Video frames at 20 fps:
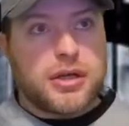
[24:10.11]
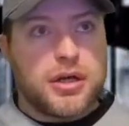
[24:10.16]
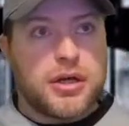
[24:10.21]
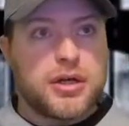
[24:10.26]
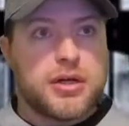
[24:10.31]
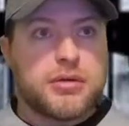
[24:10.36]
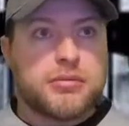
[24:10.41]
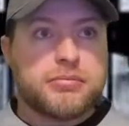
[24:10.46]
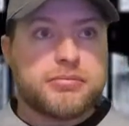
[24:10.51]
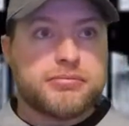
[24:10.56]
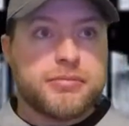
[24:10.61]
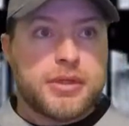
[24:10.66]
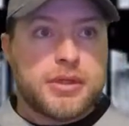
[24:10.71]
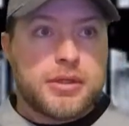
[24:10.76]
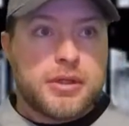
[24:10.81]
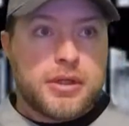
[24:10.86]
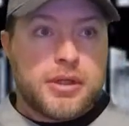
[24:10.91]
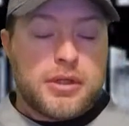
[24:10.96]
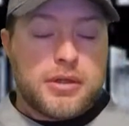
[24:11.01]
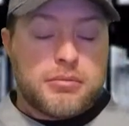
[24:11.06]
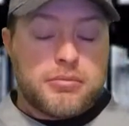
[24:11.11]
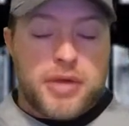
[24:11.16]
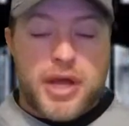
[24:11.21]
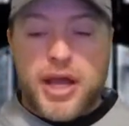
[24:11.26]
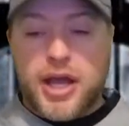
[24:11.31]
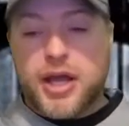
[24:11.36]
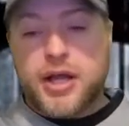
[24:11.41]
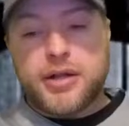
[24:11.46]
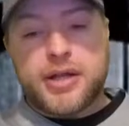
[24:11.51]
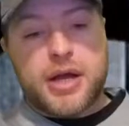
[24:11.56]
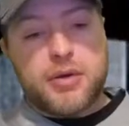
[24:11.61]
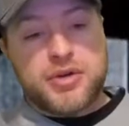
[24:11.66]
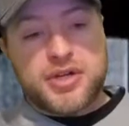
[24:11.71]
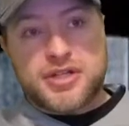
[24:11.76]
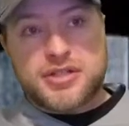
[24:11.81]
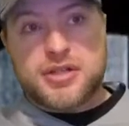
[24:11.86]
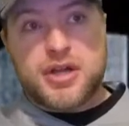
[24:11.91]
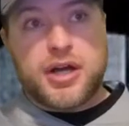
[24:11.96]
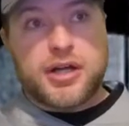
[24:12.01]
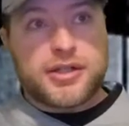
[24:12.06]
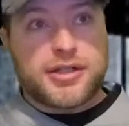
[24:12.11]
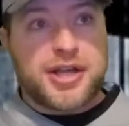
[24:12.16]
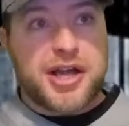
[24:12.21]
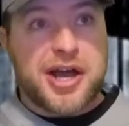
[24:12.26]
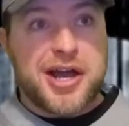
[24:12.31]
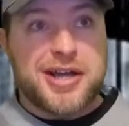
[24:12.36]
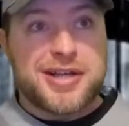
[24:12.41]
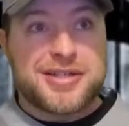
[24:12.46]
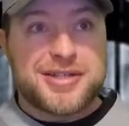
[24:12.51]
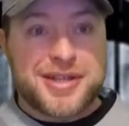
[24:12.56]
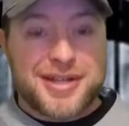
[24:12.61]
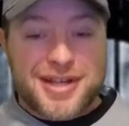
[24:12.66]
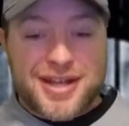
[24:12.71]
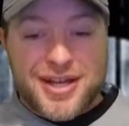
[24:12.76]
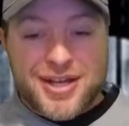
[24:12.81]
man, that would have sucked, guys.